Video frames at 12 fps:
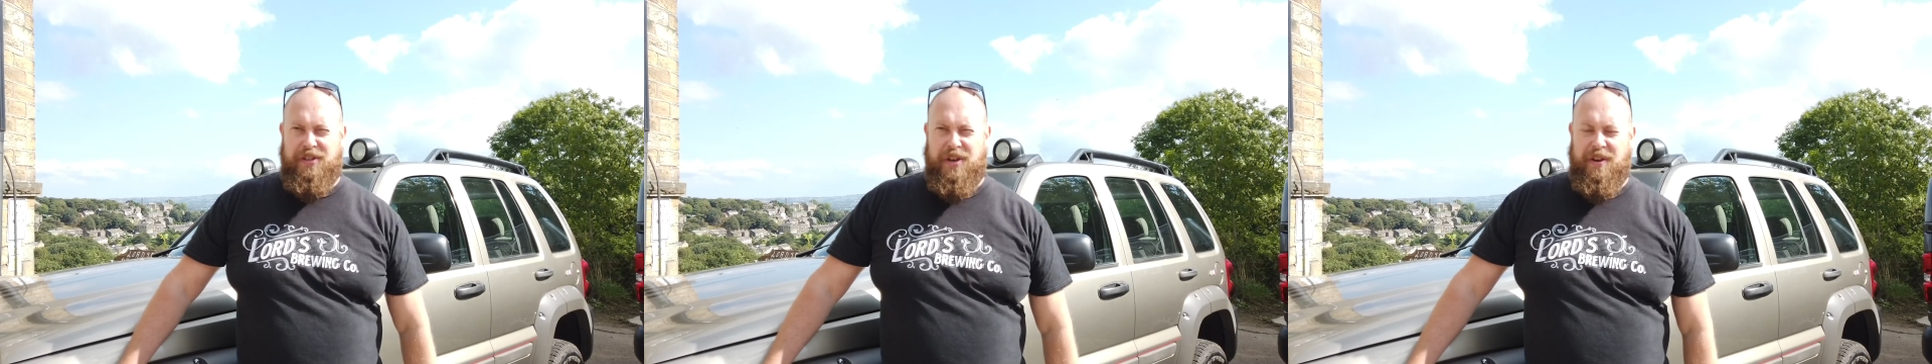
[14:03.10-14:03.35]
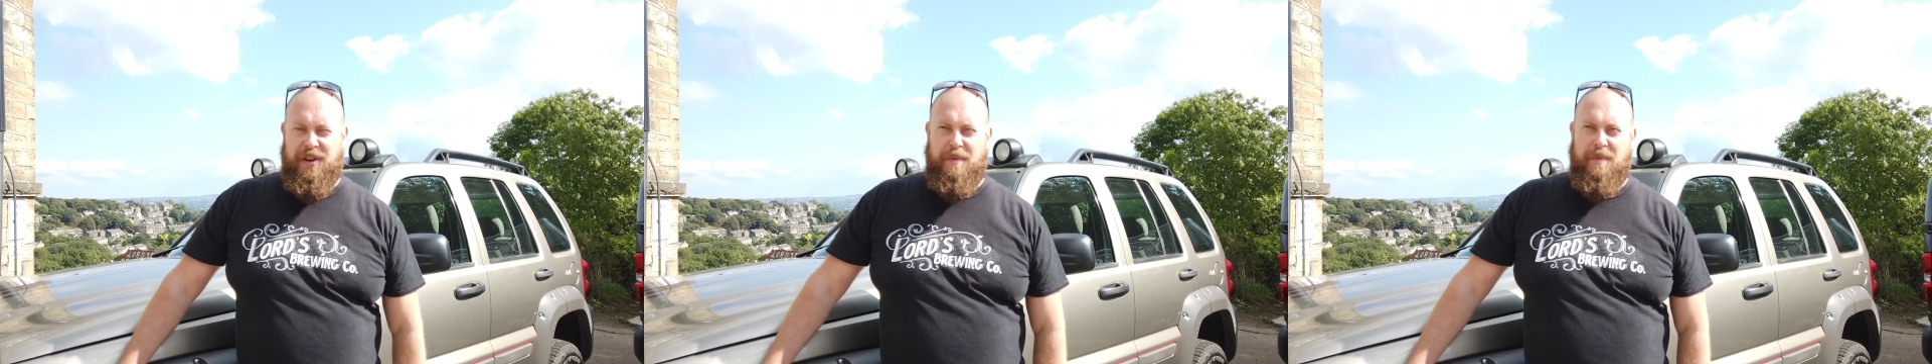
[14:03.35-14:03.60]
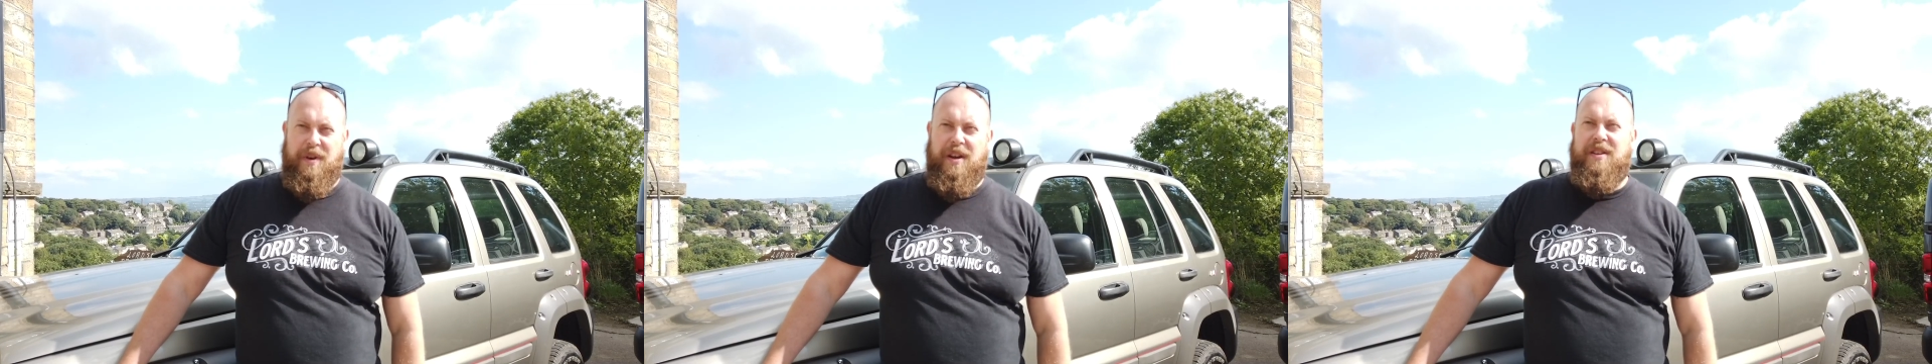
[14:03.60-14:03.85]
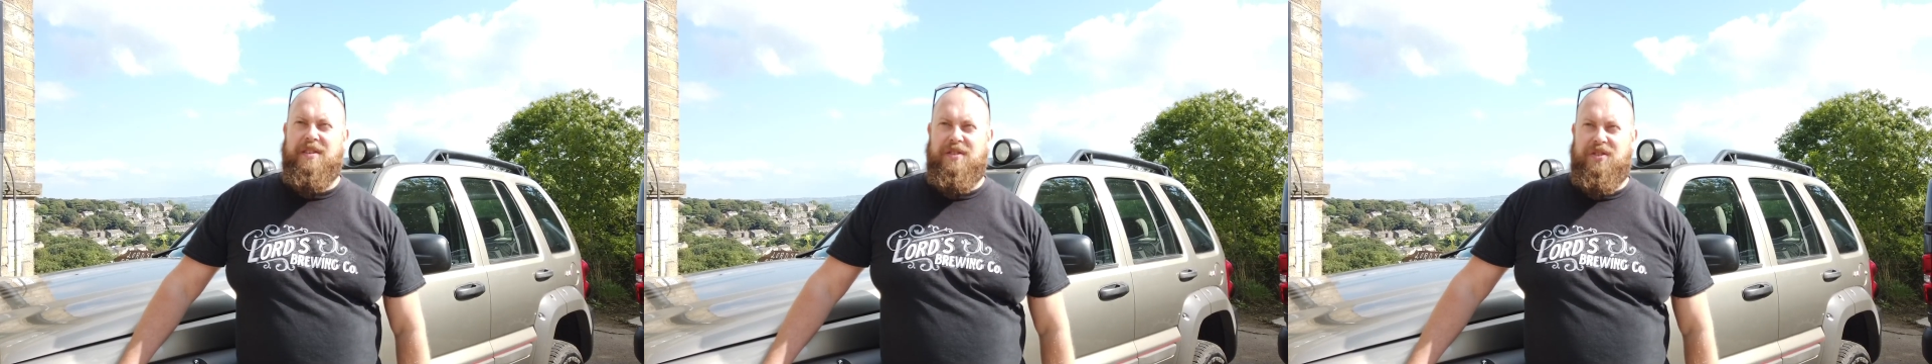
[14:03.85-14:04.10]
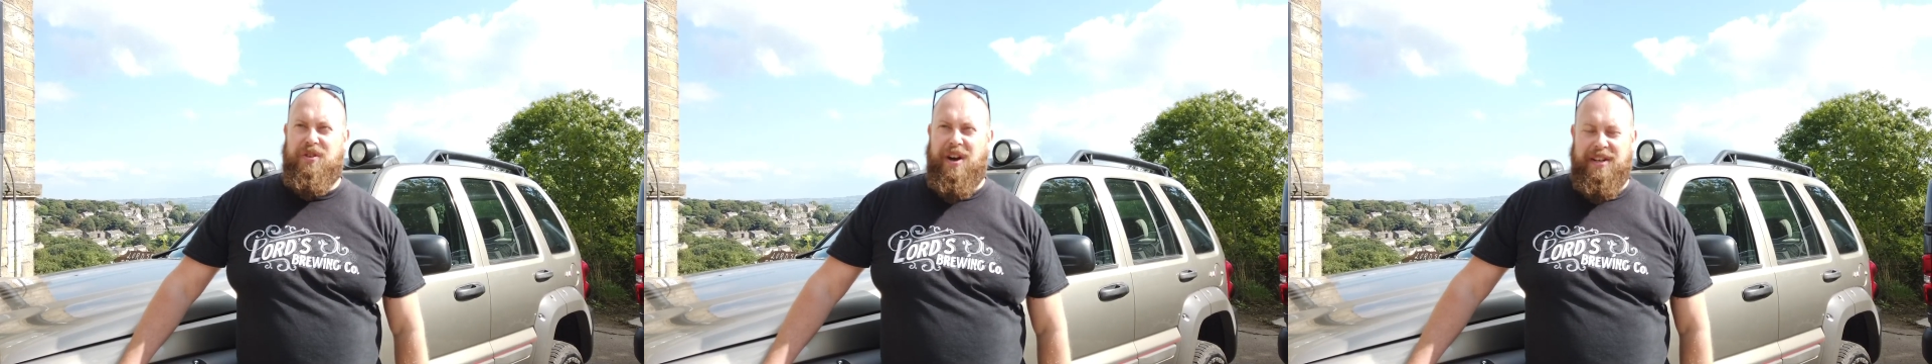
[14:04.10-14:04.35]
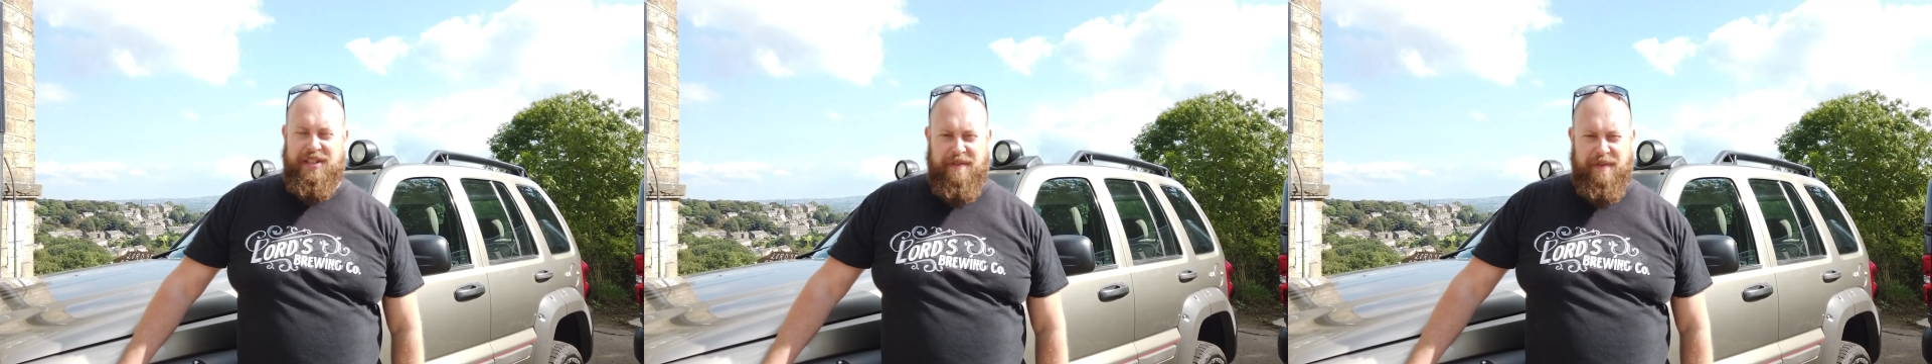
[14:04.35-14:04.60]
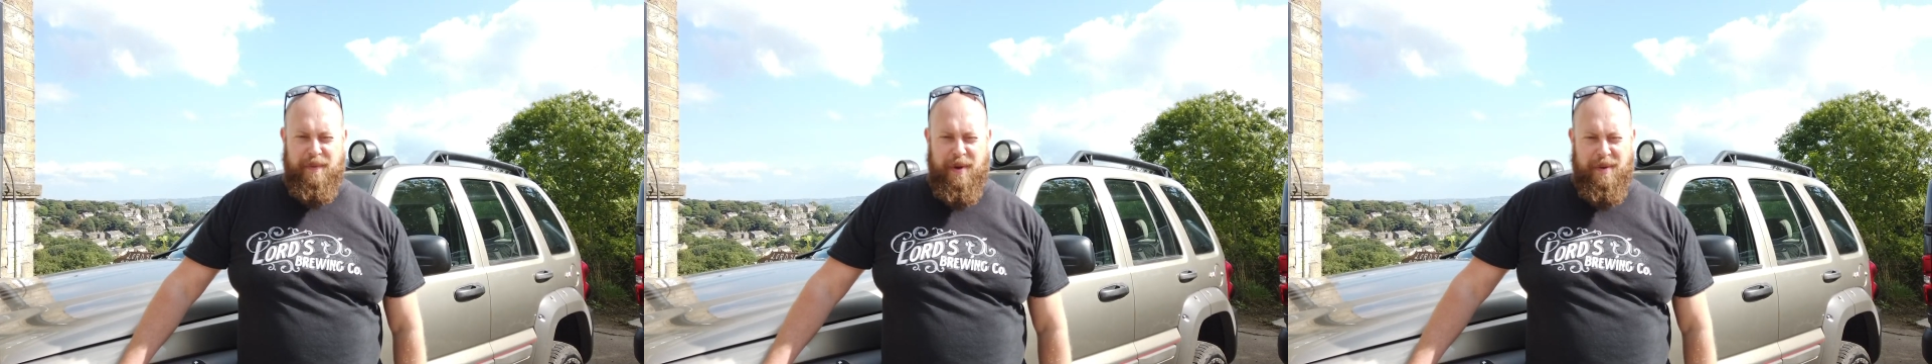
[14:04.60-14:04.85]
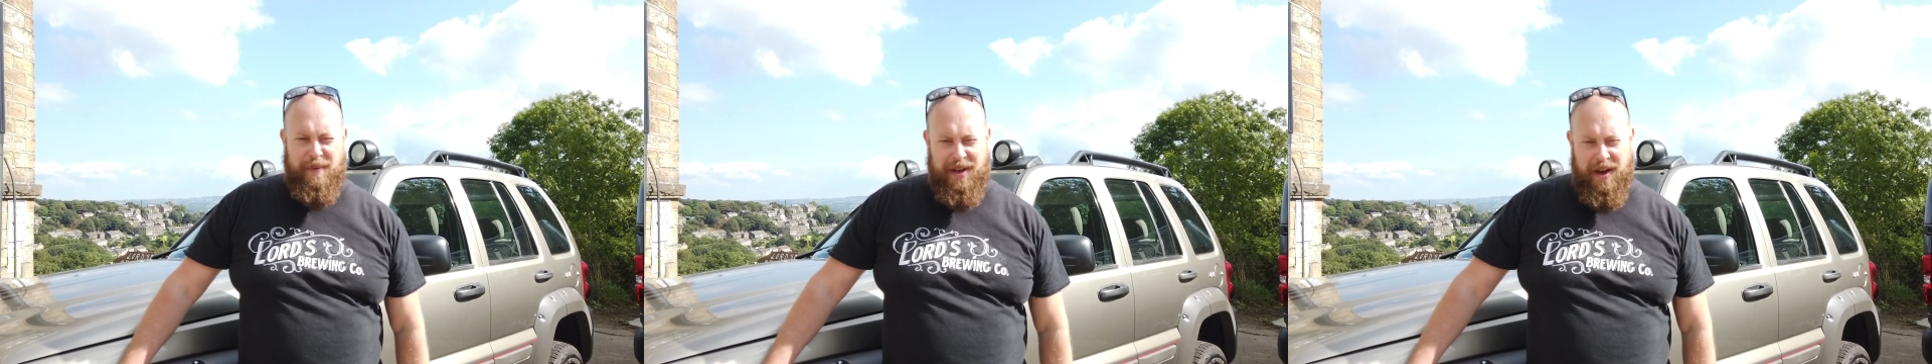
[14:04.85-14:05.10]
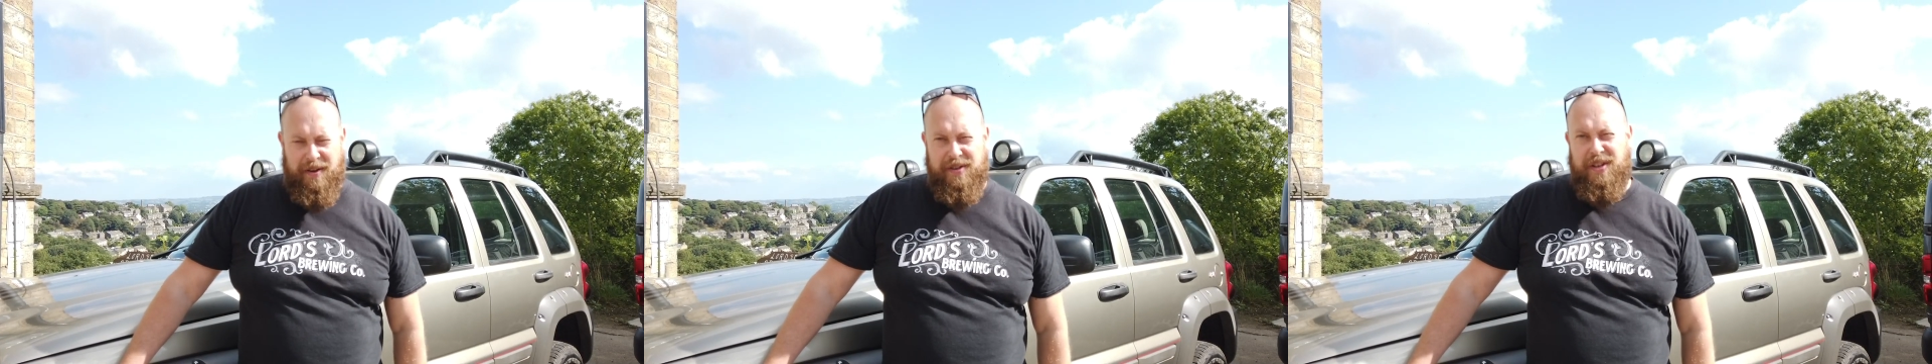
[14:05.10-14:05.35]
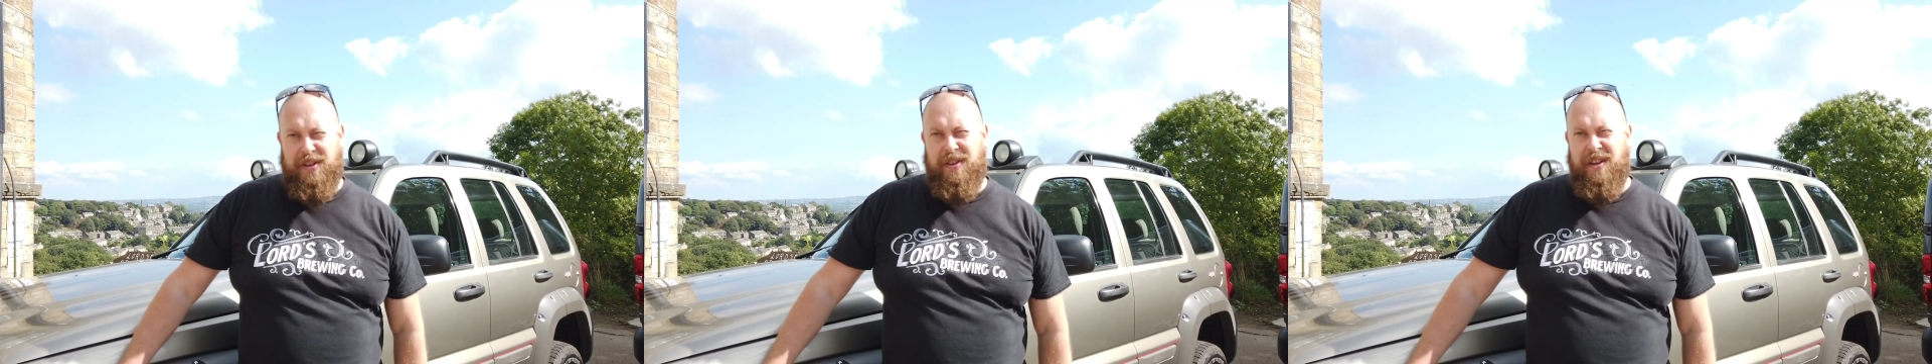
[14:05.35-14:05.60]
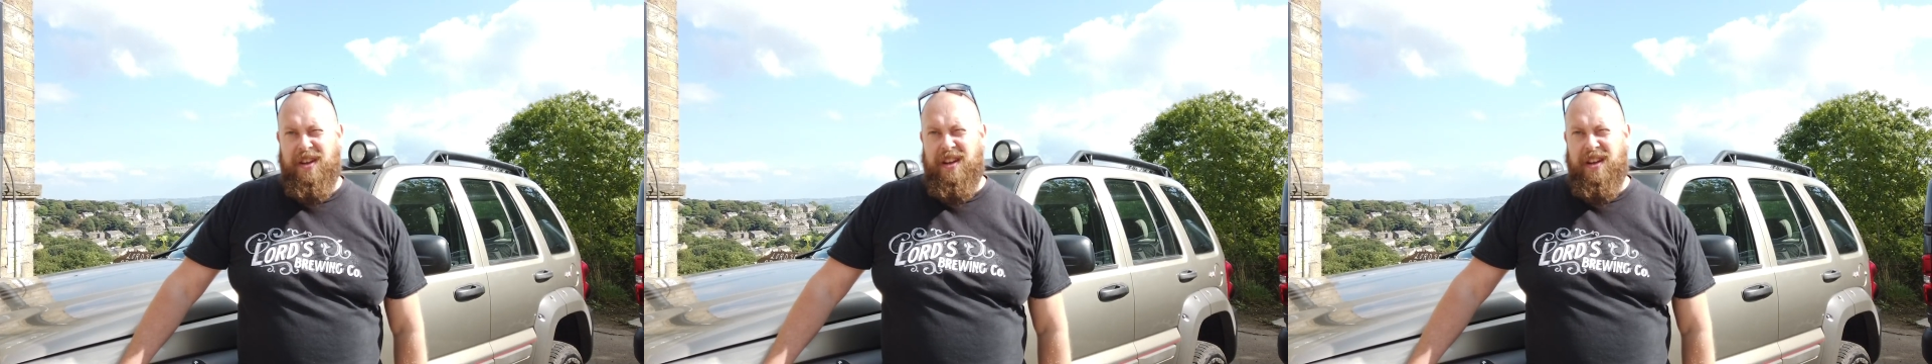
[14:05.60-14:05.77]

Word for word: issue. I don't want to trash everywhere we go to